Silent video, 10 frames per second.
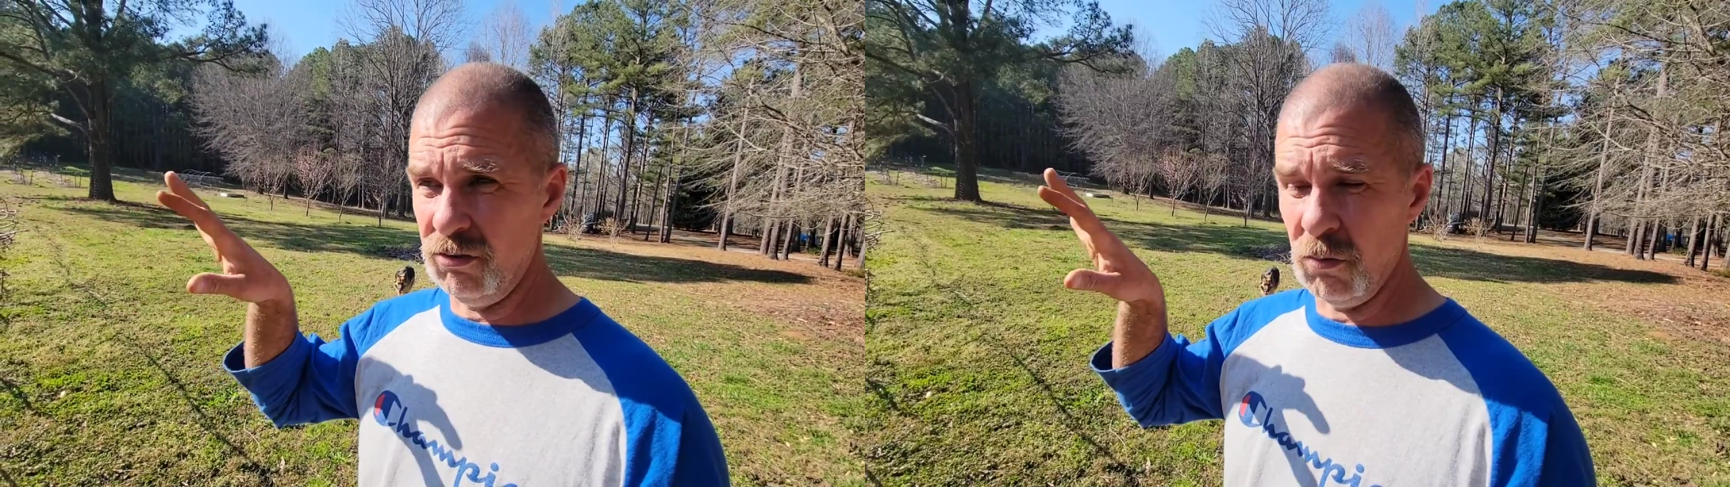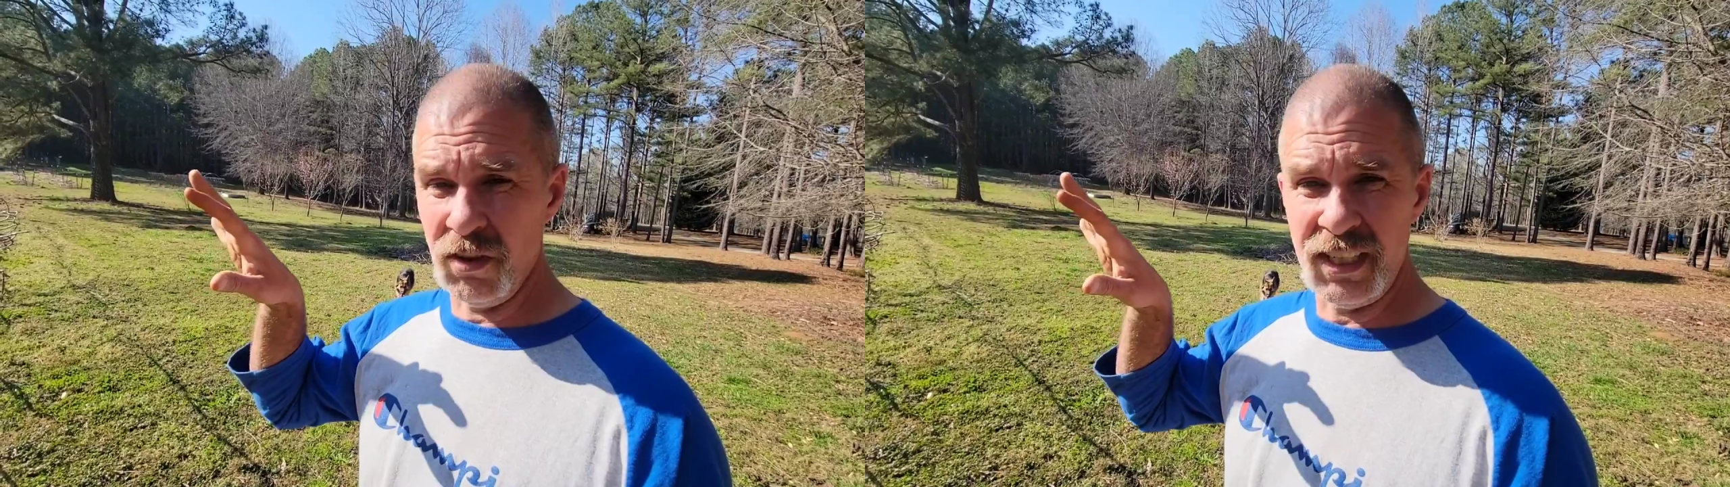
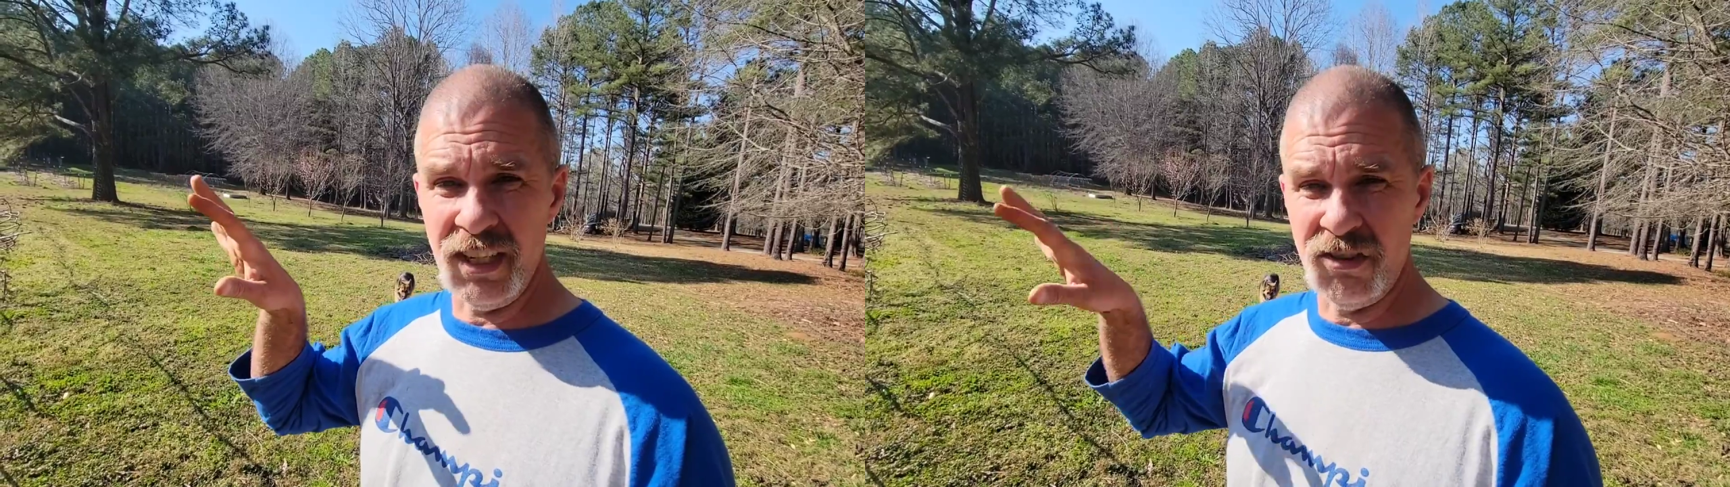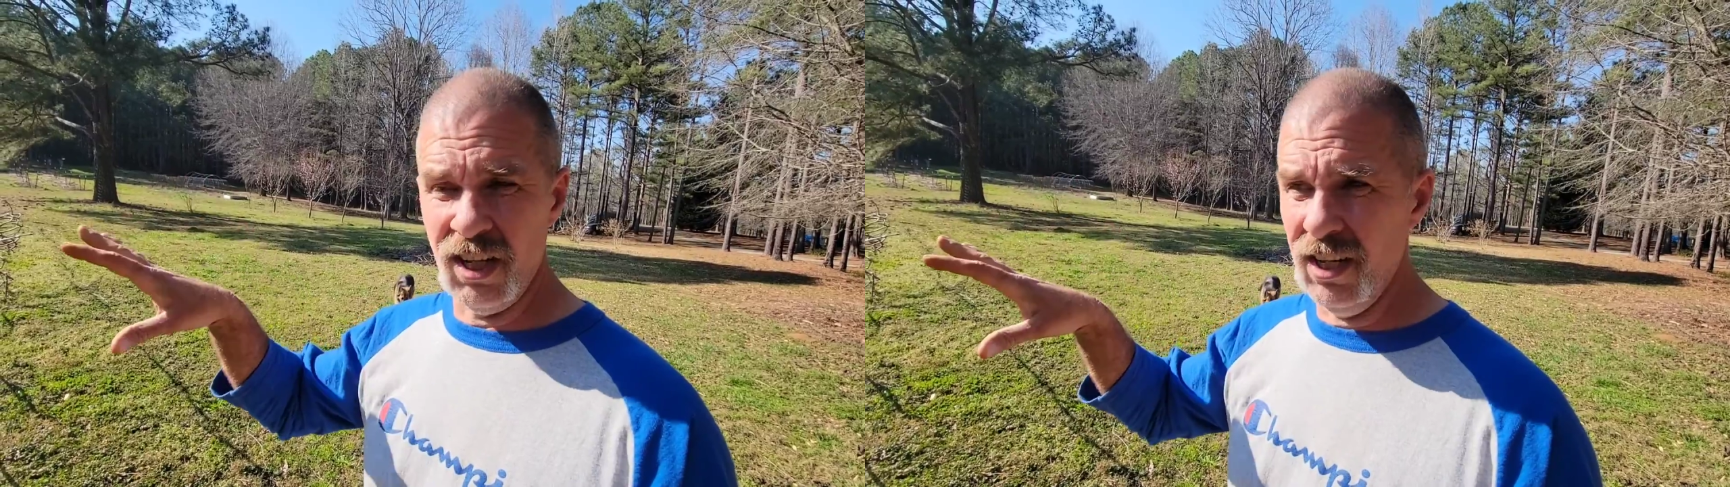so we're going to
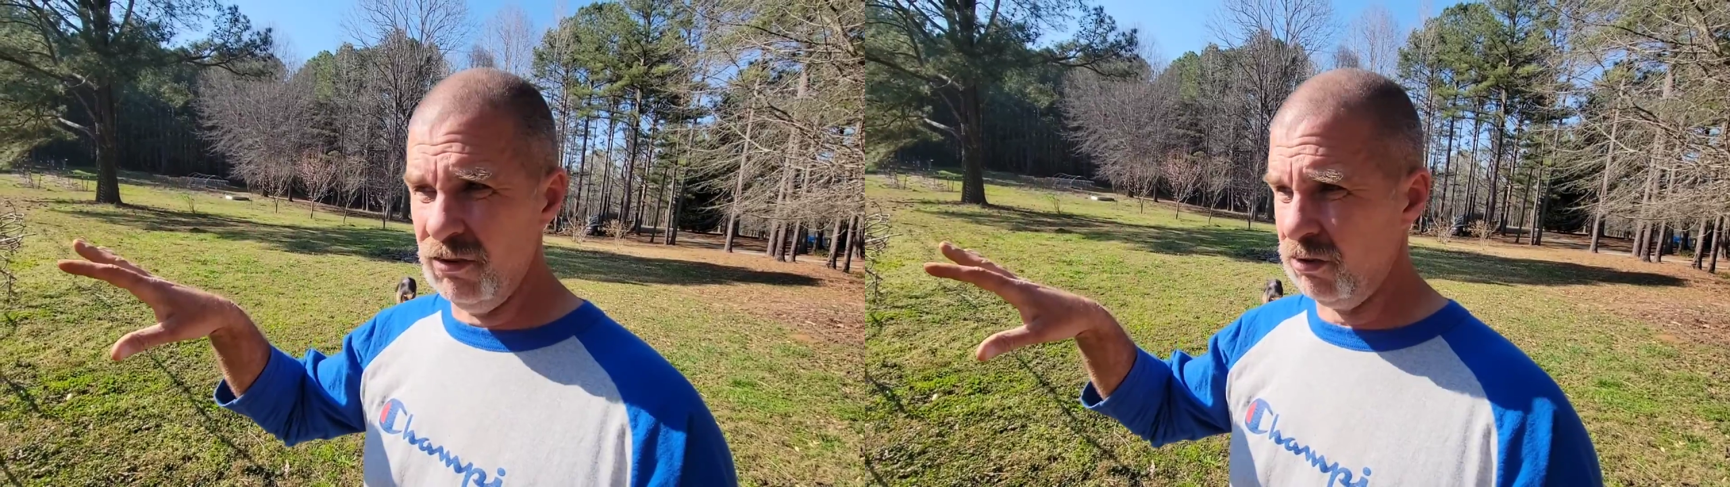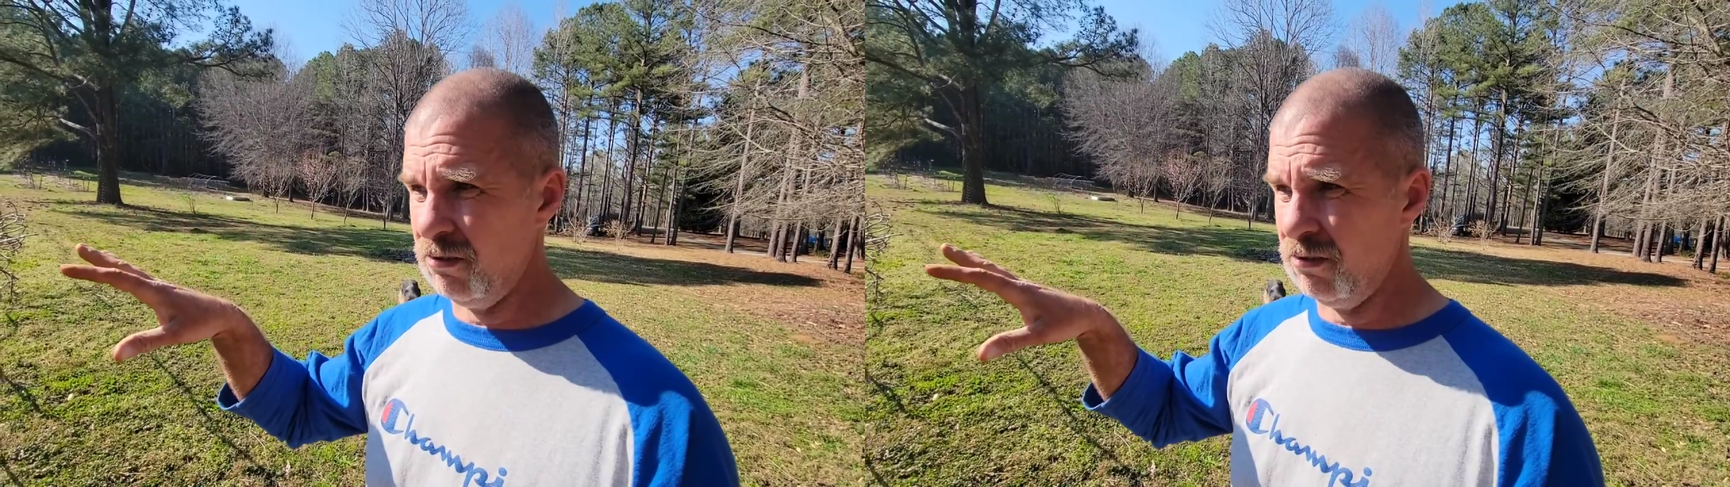get tons of